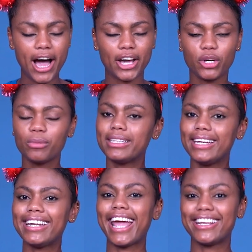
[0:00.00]
you will
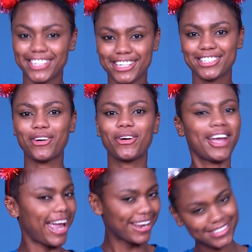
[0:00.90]
need a jigsaw
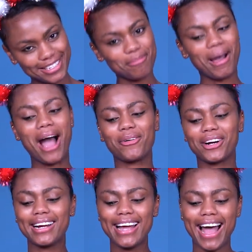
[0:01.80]
and some power,